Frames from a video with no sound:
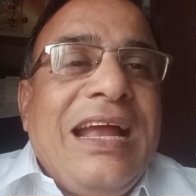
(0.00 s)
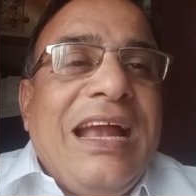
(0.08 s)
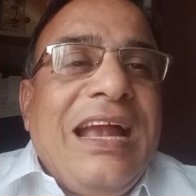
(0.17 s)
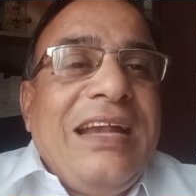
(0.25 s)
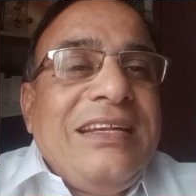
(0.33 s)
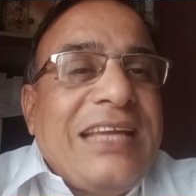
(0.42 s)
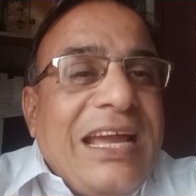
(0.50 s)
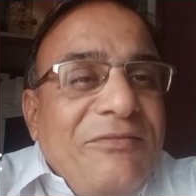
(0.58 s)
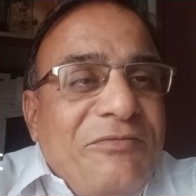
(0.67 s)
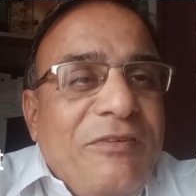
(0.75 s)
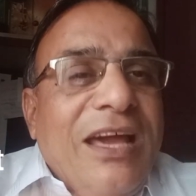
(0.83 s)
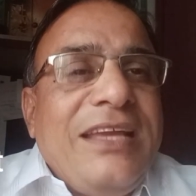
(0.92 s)
and time
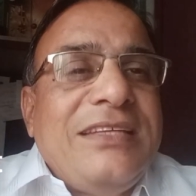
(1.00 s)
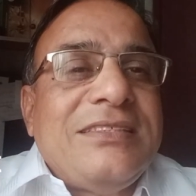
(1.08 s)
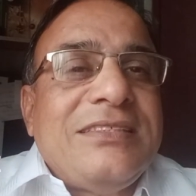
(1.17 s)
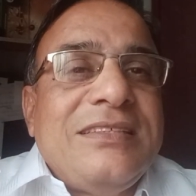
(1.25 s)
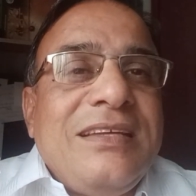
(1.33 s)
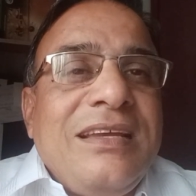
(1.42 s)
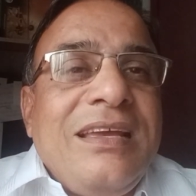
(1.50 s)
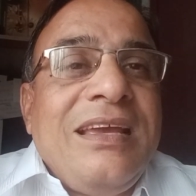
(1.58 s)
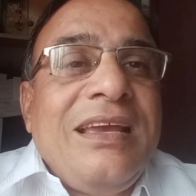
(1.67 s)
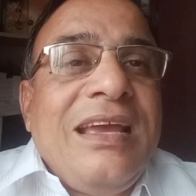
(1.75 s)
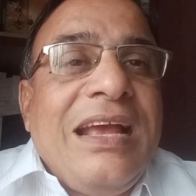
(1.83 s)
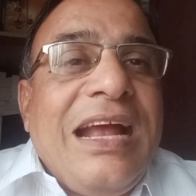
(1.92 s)
flies,
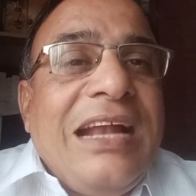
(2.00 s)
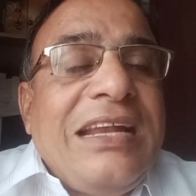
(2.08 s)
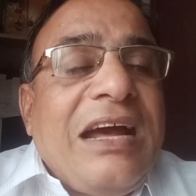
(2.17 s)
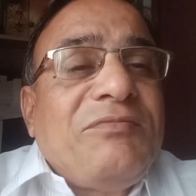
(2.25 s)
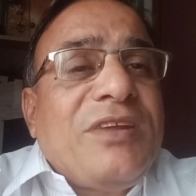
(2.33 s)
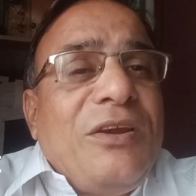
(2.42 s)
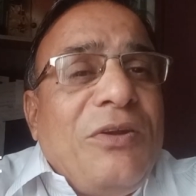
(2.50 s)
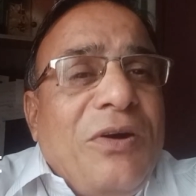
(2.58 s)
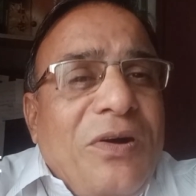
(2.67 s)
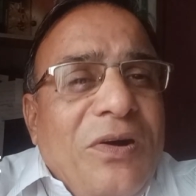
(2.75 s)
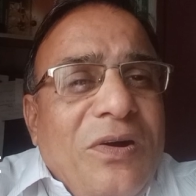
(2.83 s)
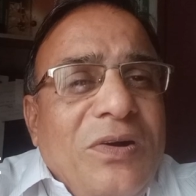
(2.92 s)
and after a
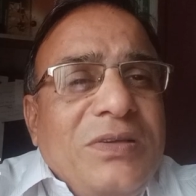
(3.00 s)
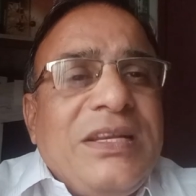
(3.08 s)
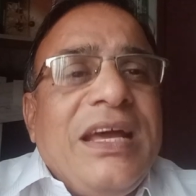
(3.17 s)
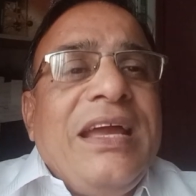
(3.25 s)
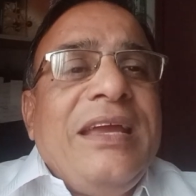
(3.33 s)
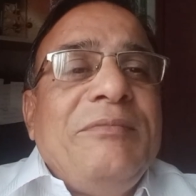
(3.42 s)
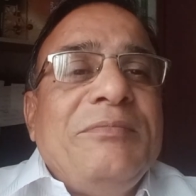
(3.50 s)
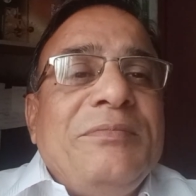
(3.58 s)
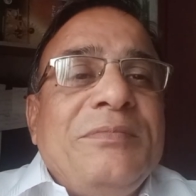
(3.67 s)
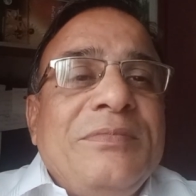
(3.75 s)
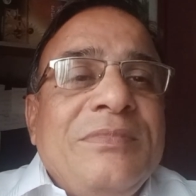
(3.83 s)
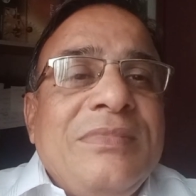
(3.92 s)
long time
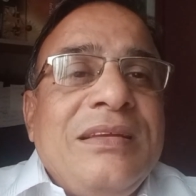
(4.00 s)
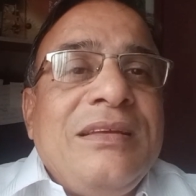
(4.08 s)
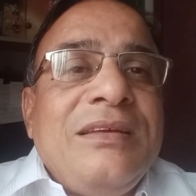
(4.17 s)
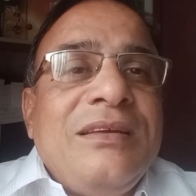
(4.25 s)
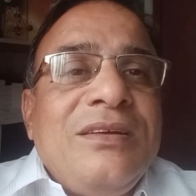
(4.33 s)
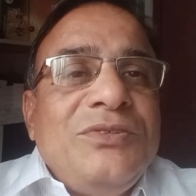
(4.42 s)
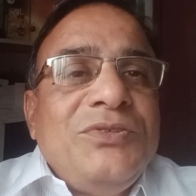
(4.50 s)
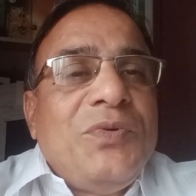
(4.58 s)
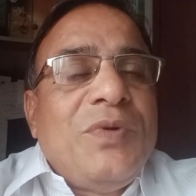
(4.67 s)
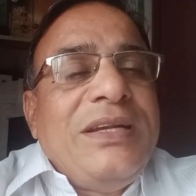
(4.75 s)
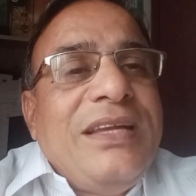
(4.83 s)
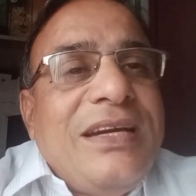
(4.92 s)
you
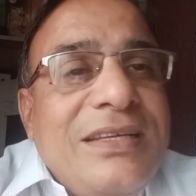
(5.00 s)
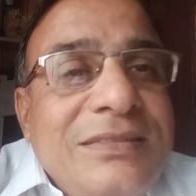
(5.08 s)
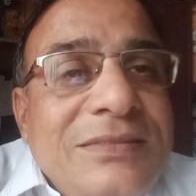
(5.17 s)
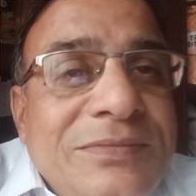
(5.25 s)
wonder,